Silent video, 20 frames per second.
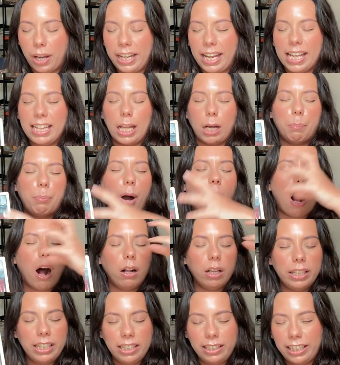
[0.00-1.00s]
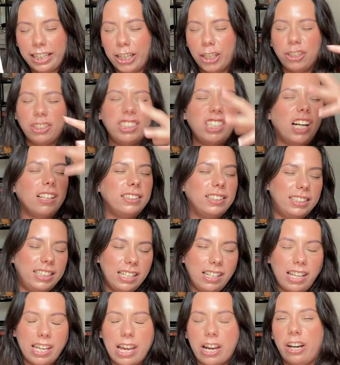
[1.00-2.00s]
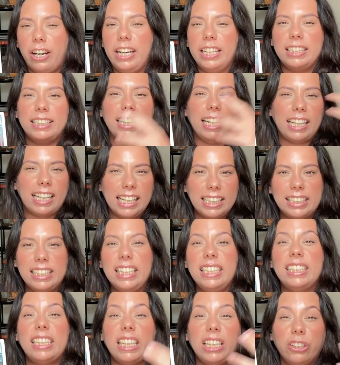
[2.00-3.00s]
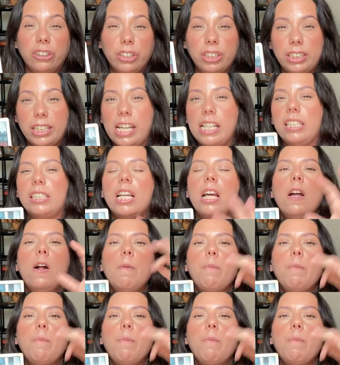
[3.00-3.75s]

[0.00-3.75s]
Again, like pollen in the air, dust in the air. It's like, it's these irritants.